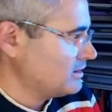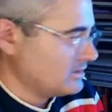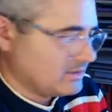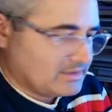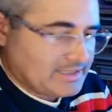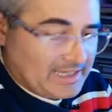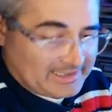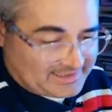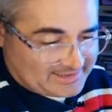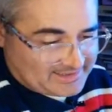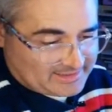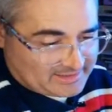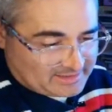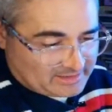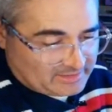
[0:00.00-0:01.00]

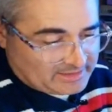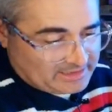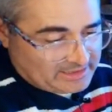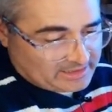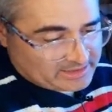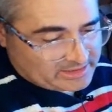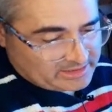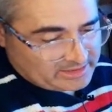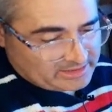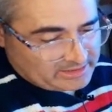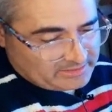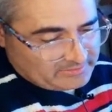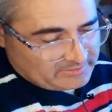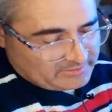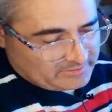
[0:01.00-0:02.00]
Yes, you can
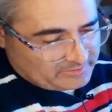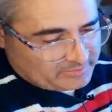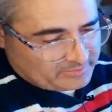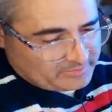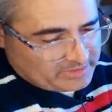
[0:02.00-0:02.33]
actually,